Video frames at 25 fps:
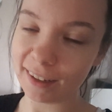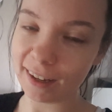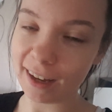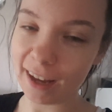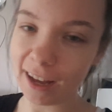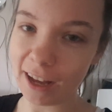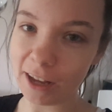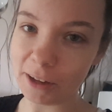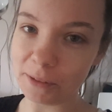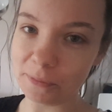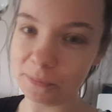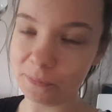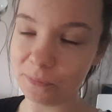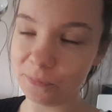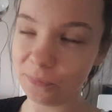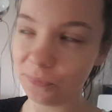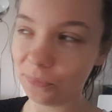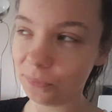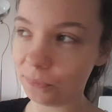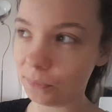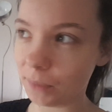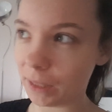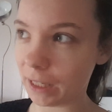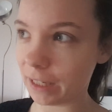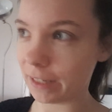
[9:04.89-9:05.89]

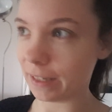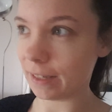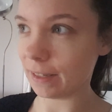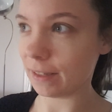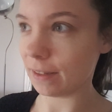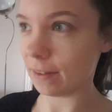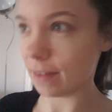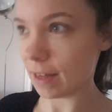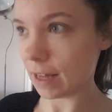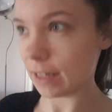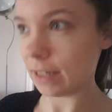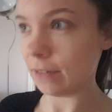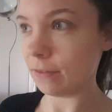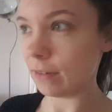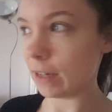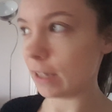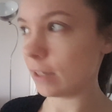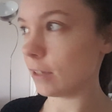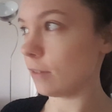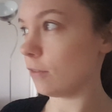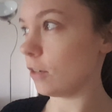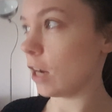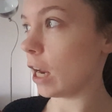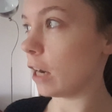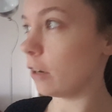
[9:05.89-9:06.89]
because it's the
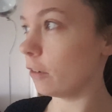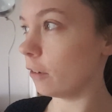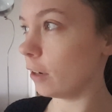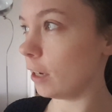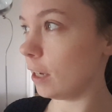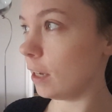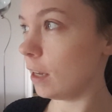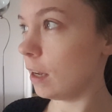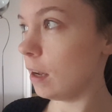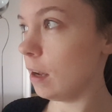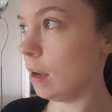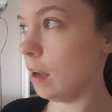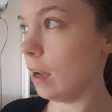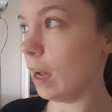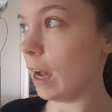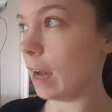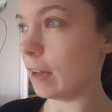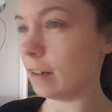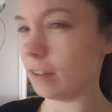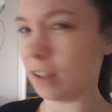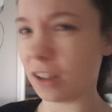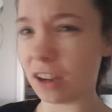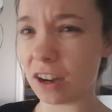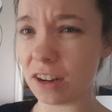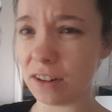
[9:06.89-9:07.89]
31st of January
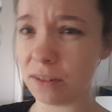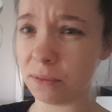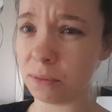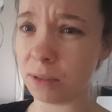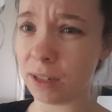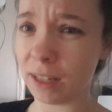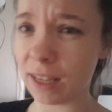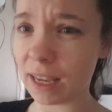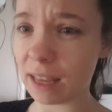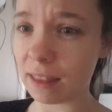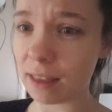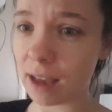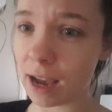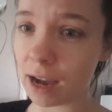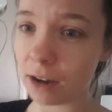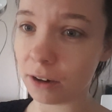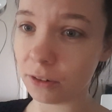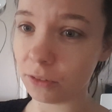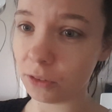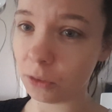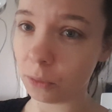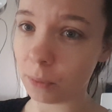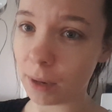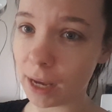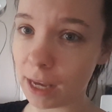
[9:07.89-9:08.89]
and I kind of want to get that out
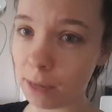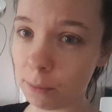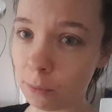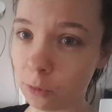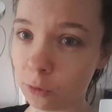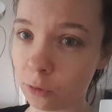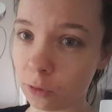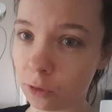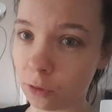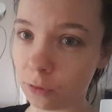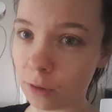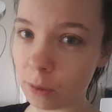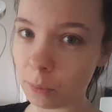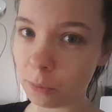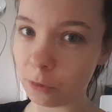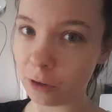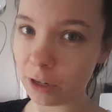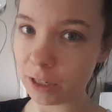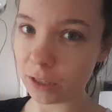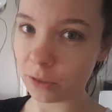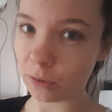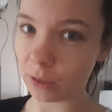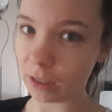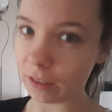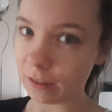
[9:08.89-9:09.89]
of the way before
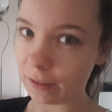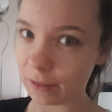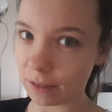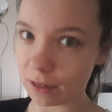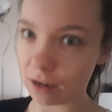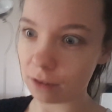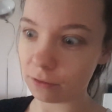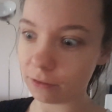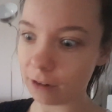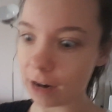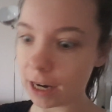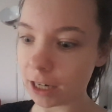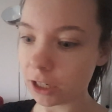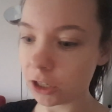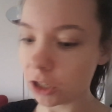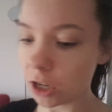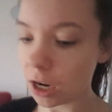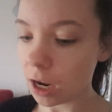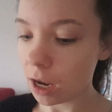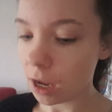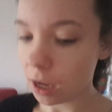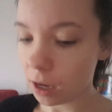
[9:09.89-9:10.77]
February so I can start fresh.